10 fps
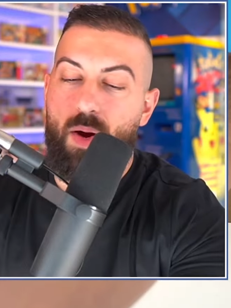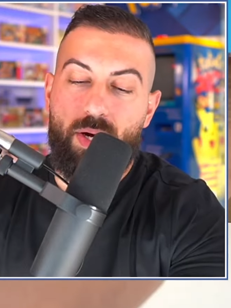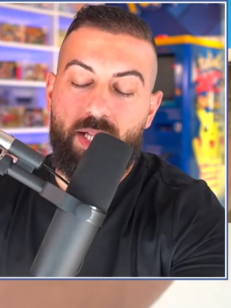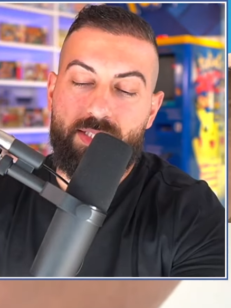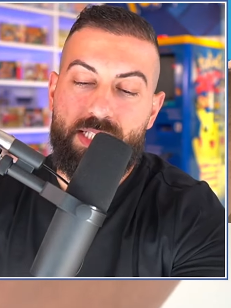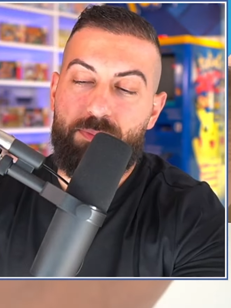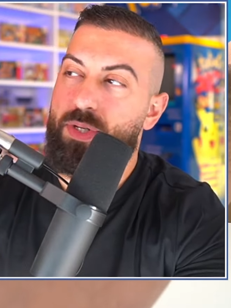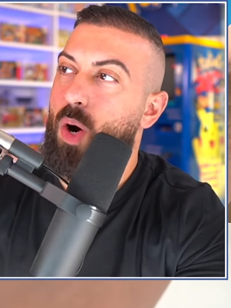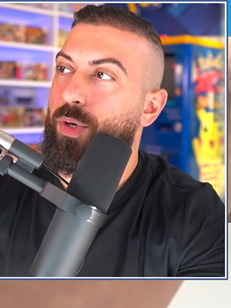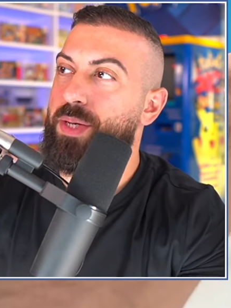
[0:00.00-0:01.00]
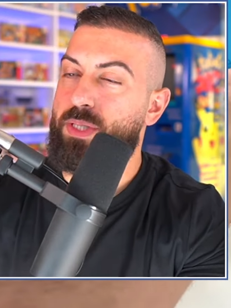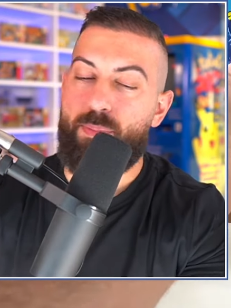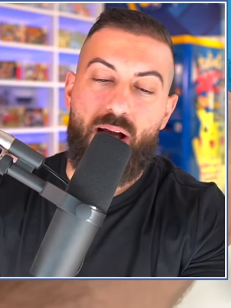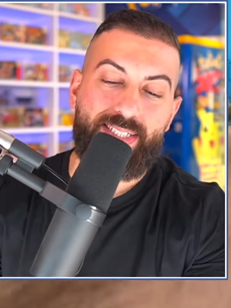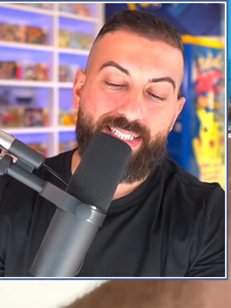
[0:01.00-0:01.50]
All right, let's keep going. We're keeping the
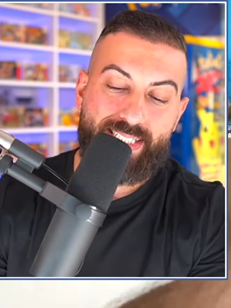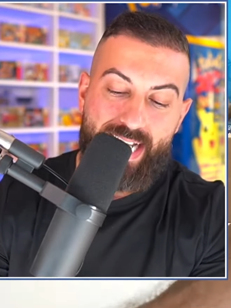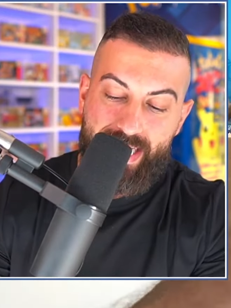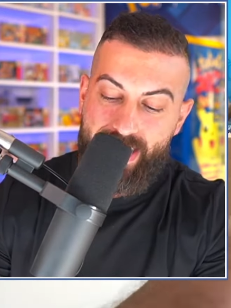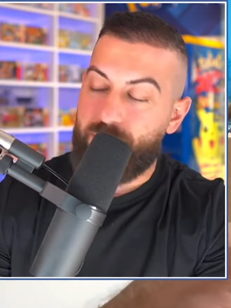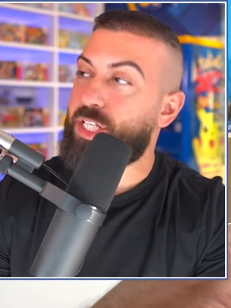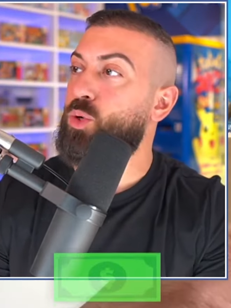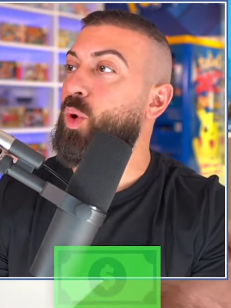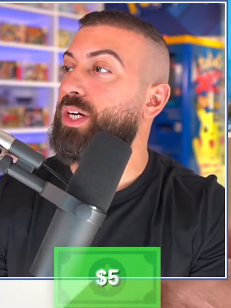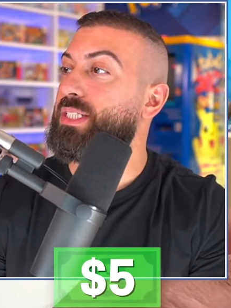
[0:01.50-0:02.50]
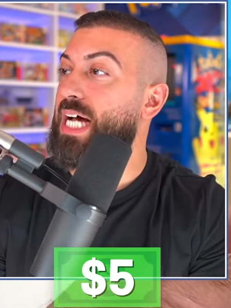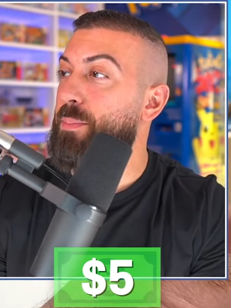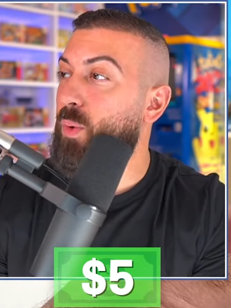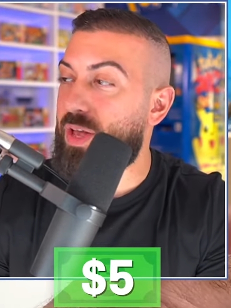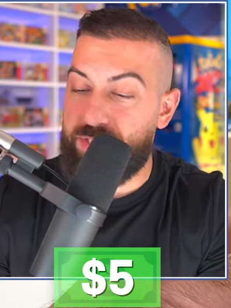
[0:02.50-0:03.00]
box to the side there and take one at a
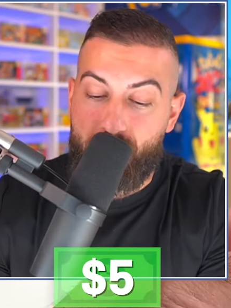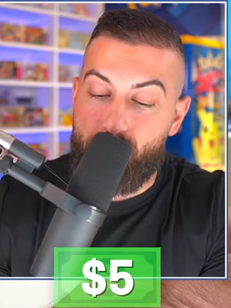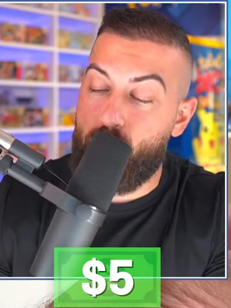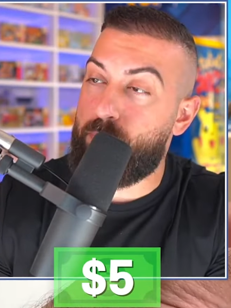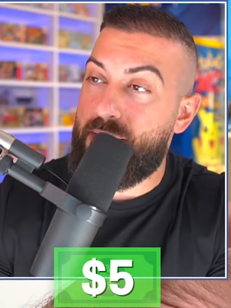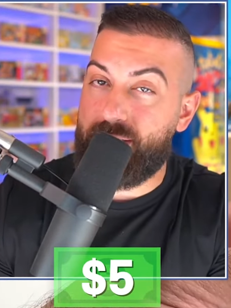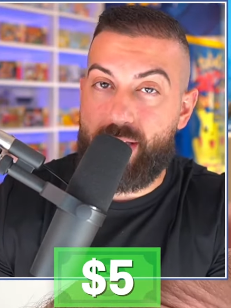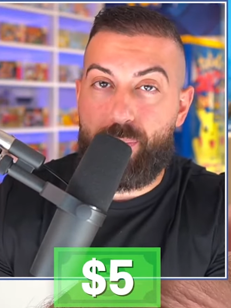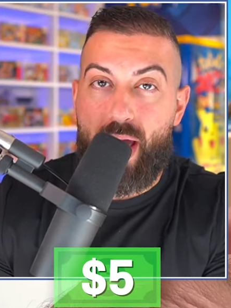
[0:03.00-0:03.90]
time, but we have a Sun and Moon base set